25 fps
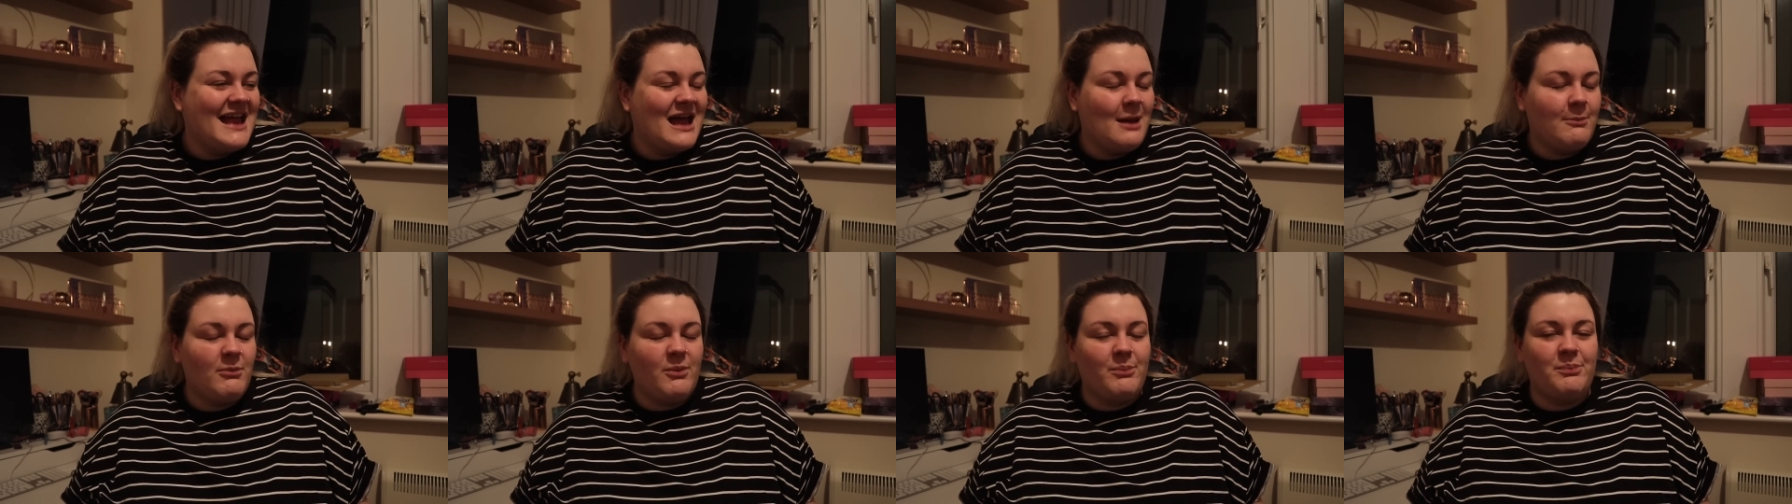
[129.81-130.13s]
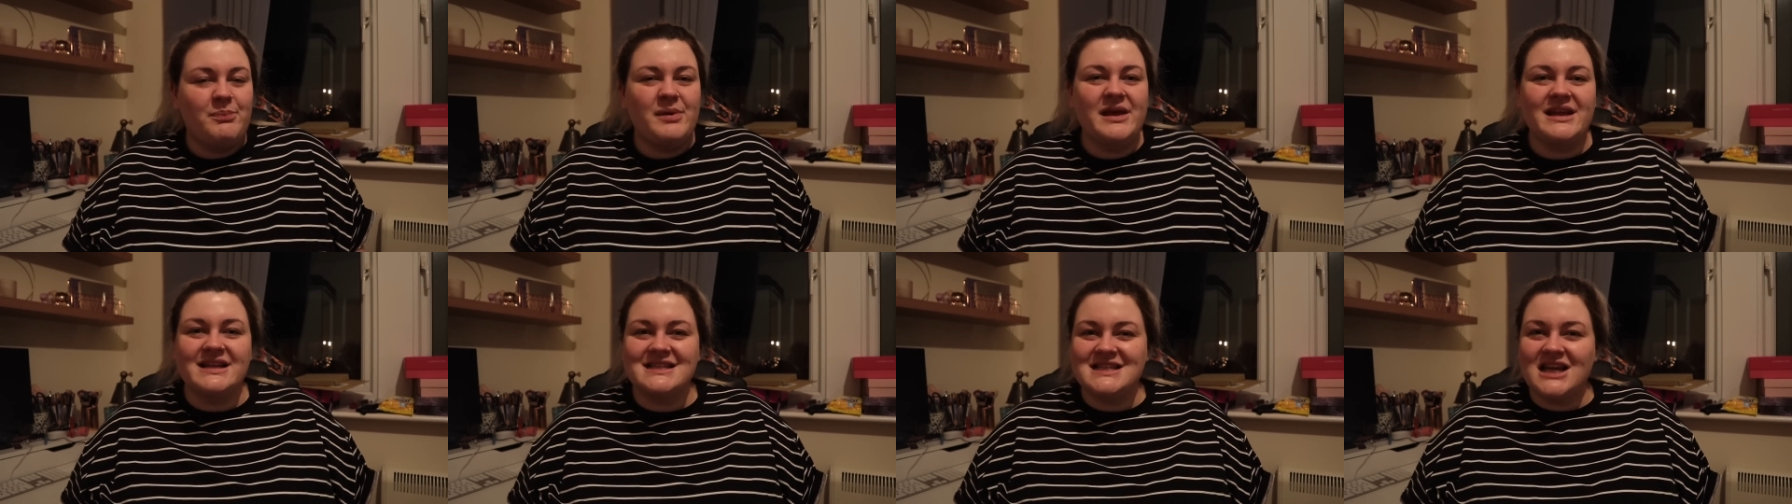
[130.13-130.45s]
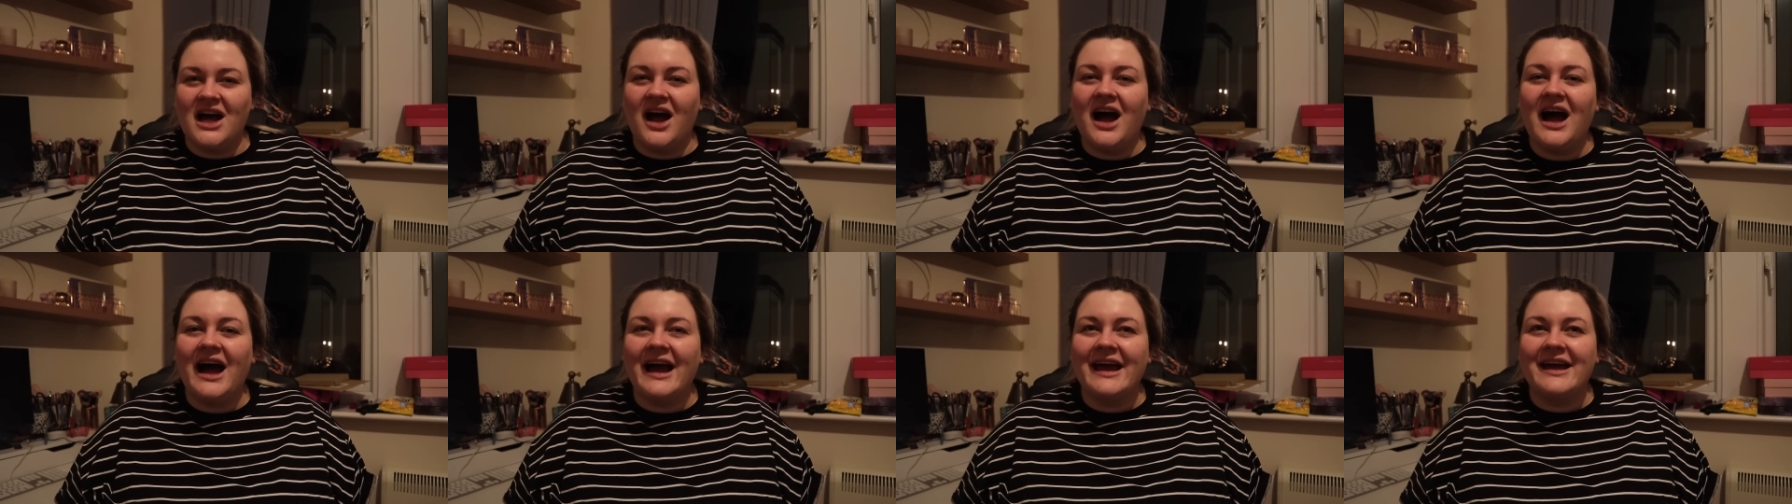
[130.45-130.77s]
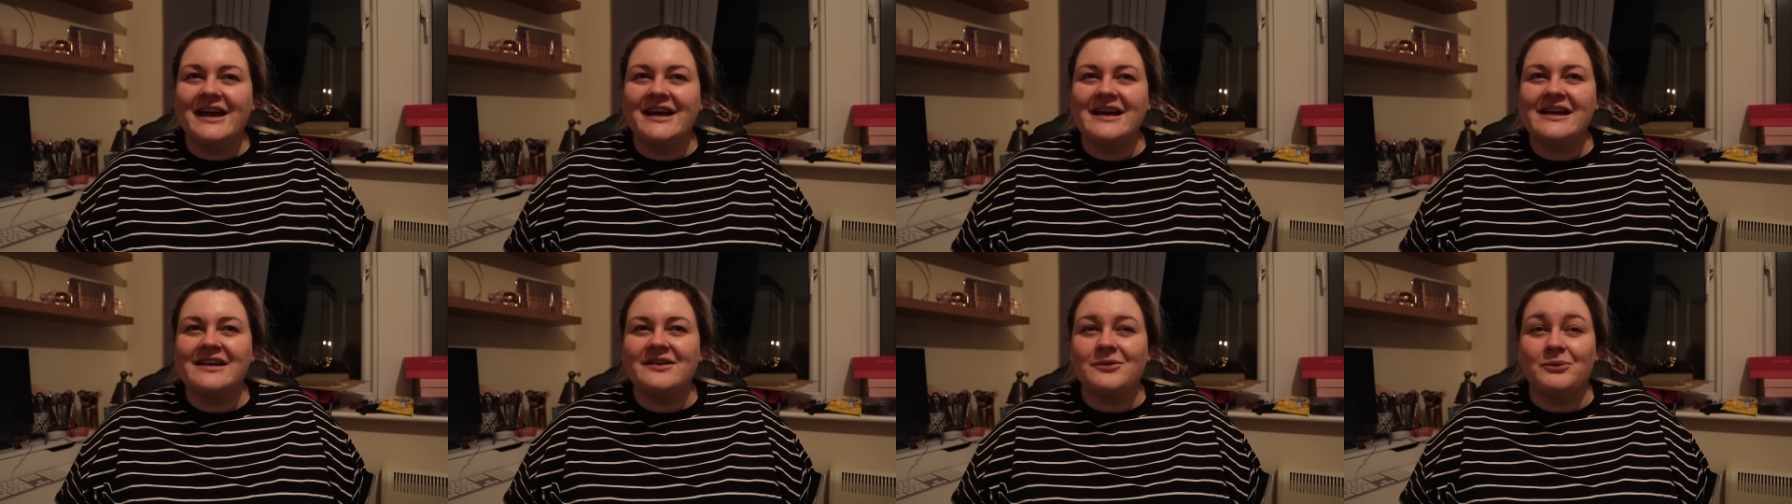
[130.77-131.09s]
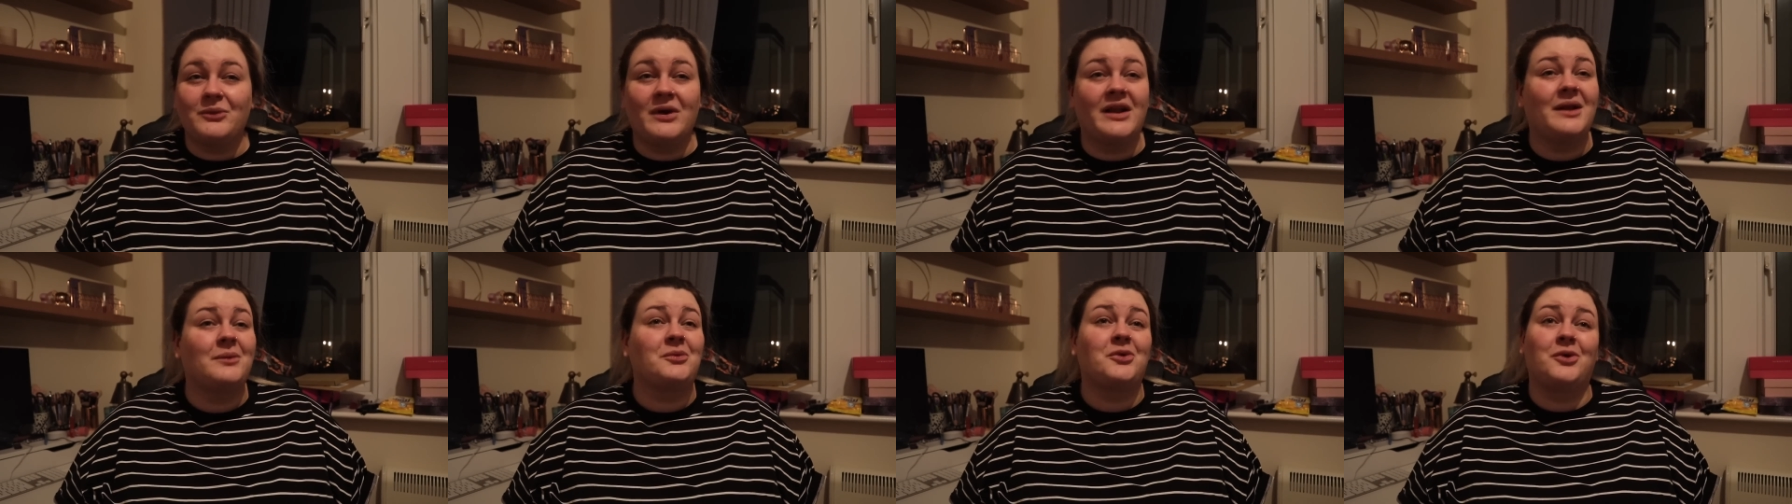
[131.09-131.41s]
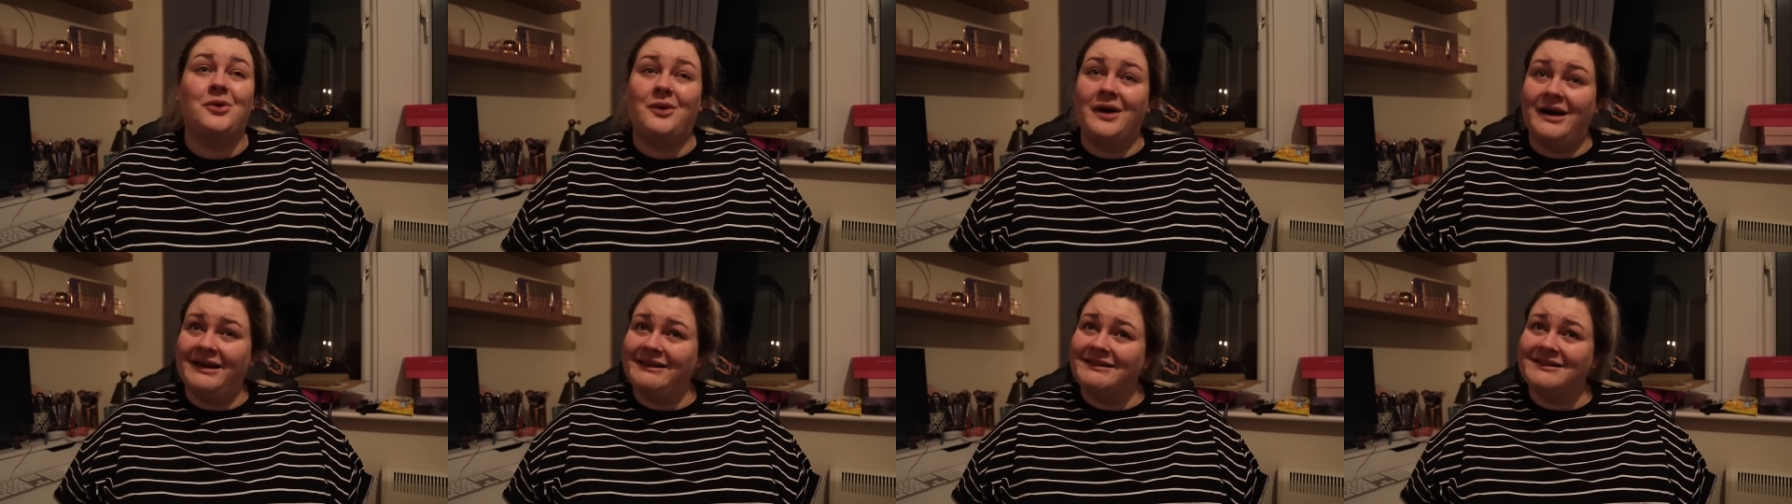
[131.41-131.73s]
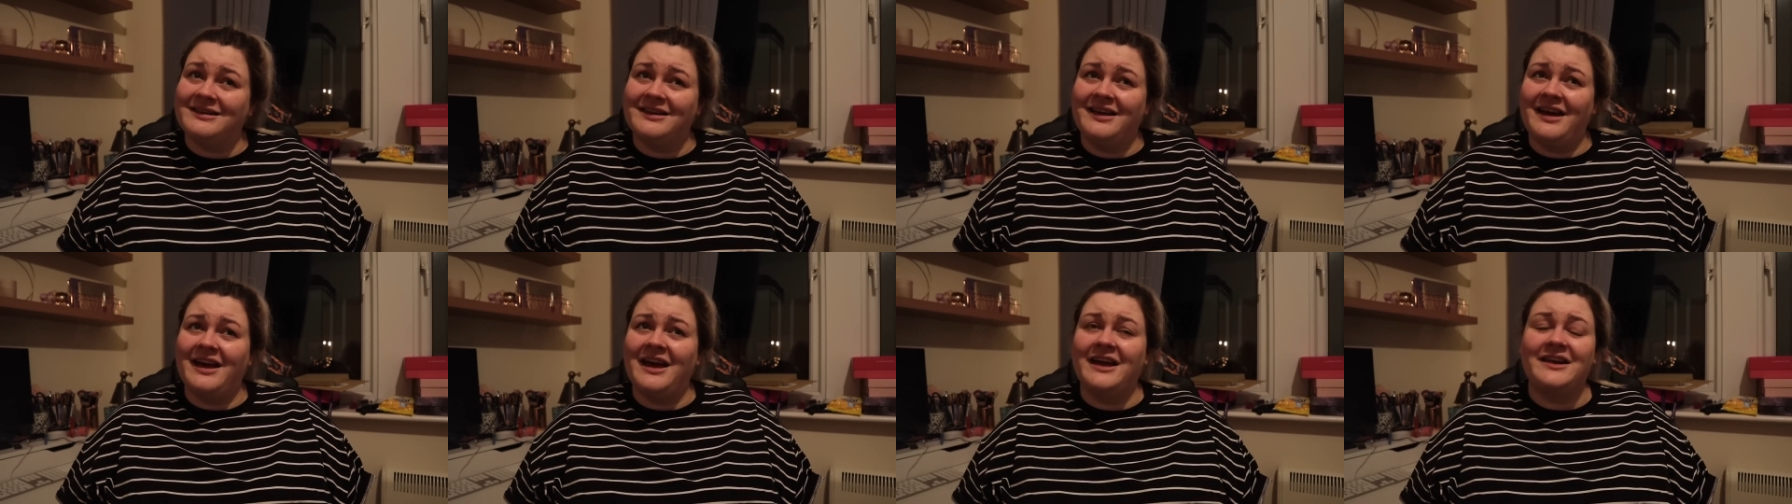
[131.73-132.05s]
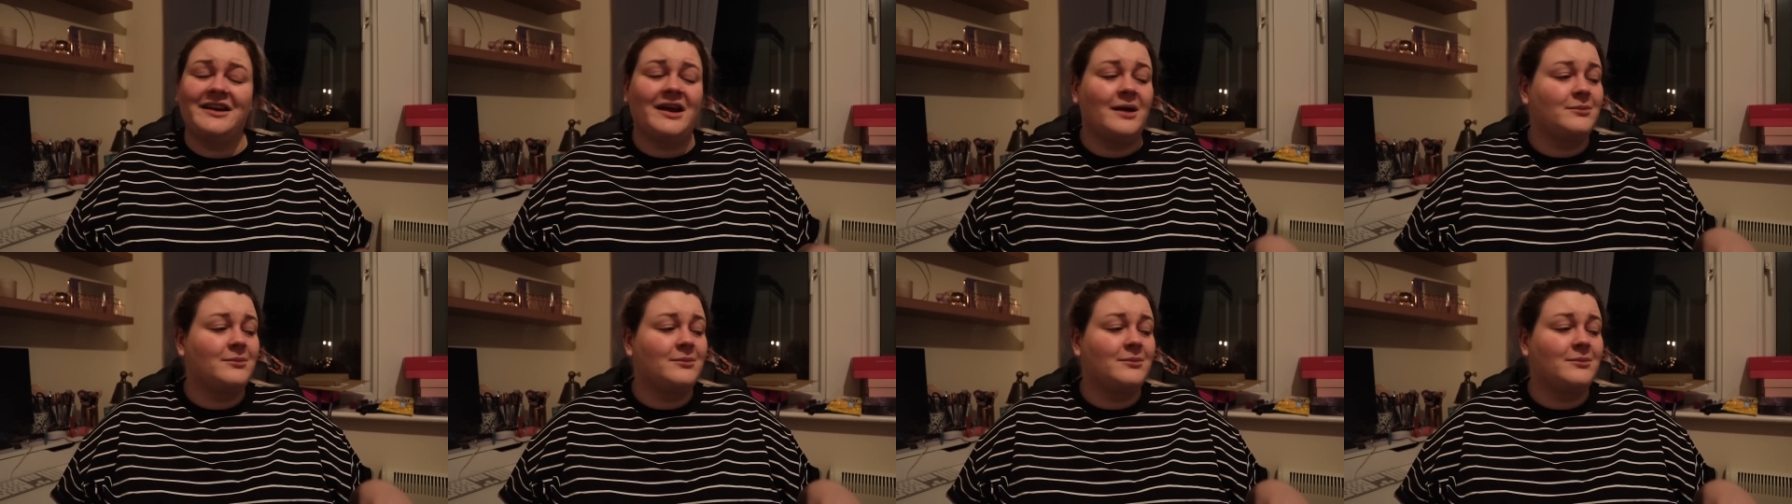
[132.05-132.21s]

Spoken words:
I'm a bit tired, well, I'm quite tired,